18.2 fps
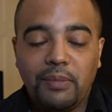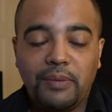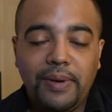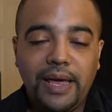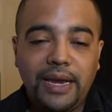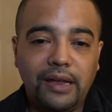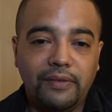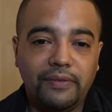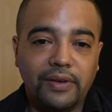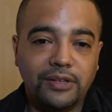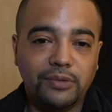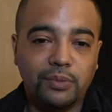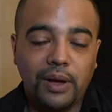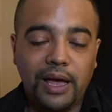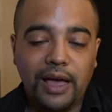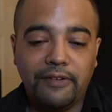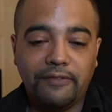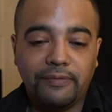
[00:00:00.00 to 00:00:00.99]
But many of us will
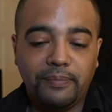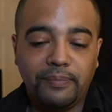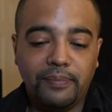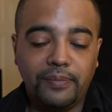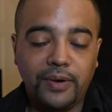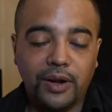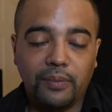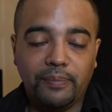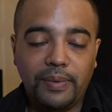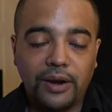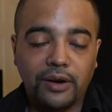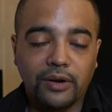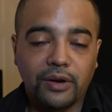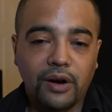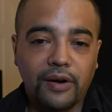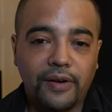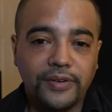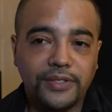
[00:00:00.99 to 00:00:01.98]
have you know better
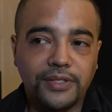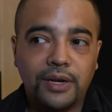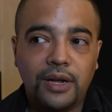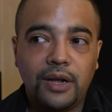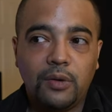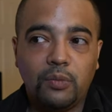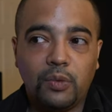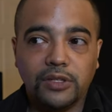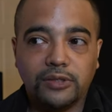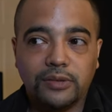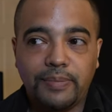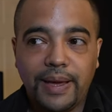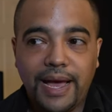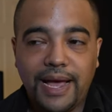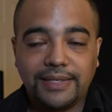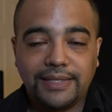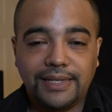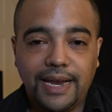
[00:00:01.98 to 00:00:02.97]
cards once we
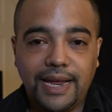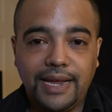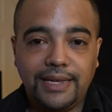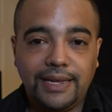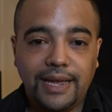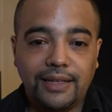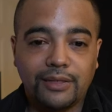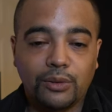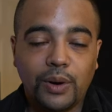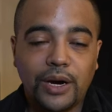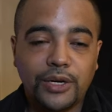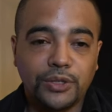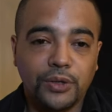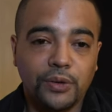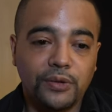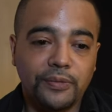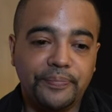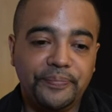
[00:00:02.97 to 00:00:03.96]
pass that 8K
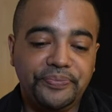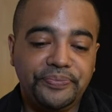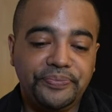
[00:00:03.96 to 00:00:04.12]
threshold.